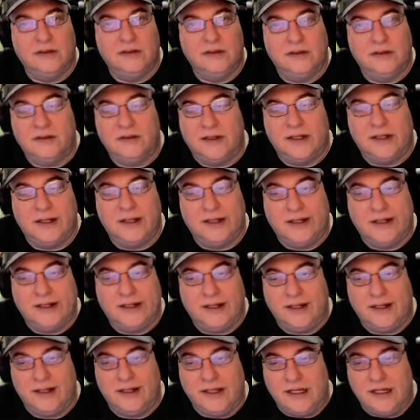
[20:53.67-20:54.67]
uh,
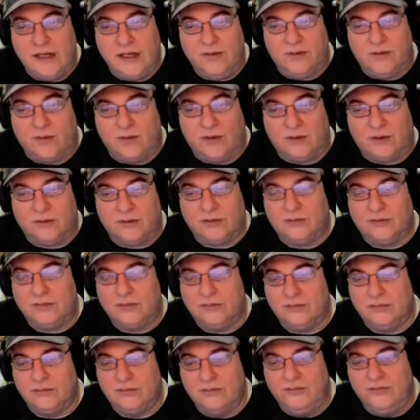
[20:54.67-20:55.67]
an evil
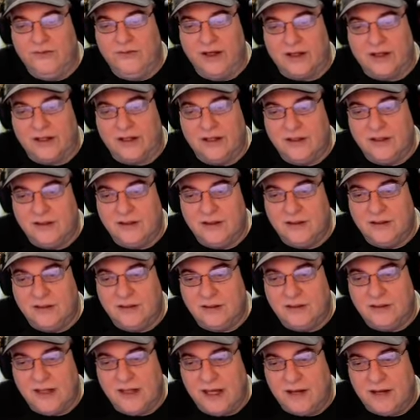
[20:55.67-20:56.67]
villain,
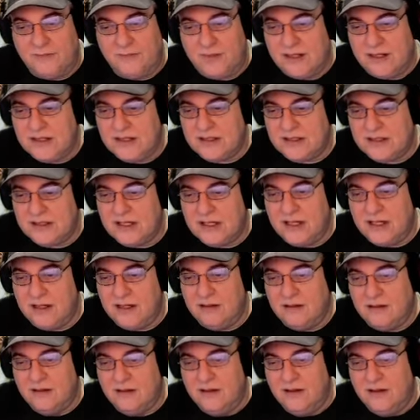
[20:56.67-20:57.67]
uh, NPC,
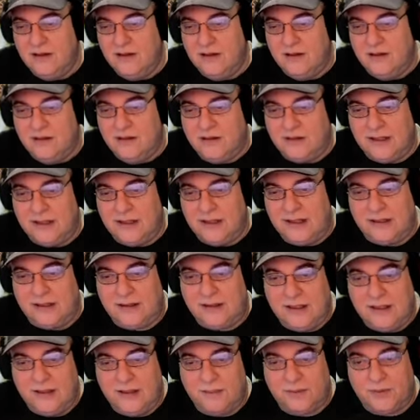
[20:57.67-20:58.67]
that
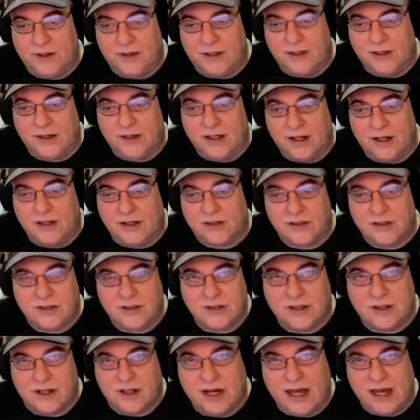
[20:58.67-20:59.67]
the player
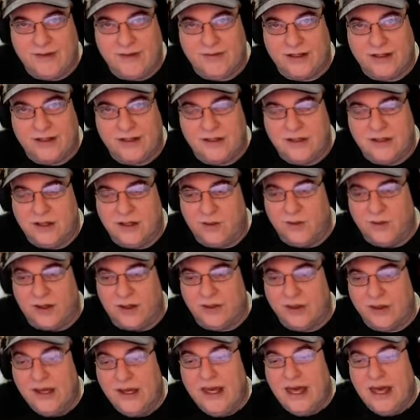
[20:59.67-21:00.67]
characters are having to deal with.
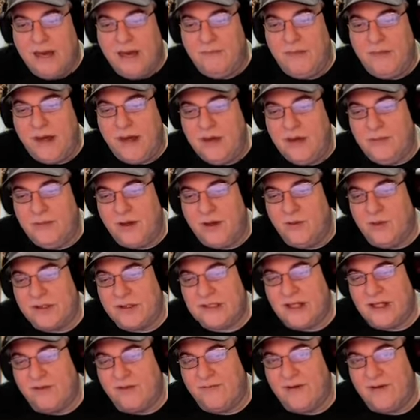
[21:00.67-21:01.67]
And maybe once
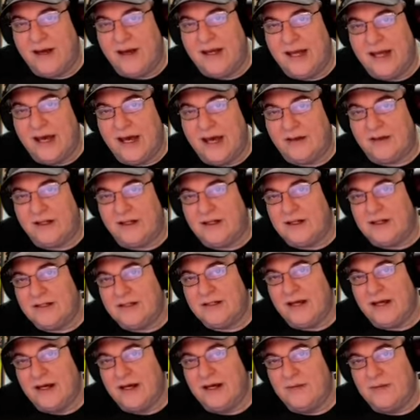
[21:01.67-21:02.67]
they find out that this
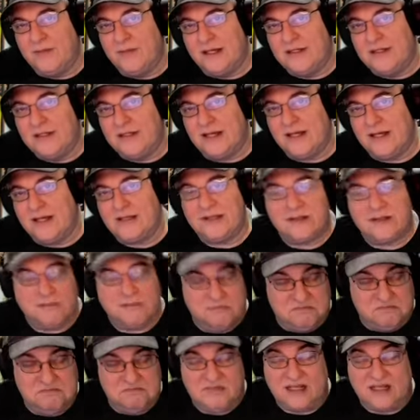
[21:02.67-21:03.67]
item exists,
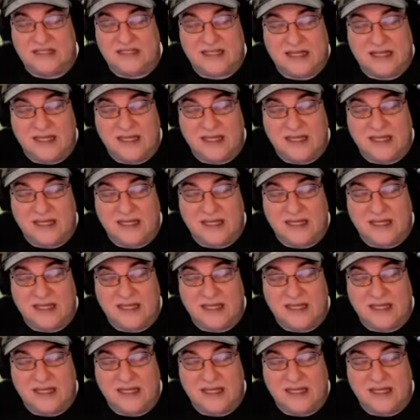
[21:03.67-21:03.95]
let's say they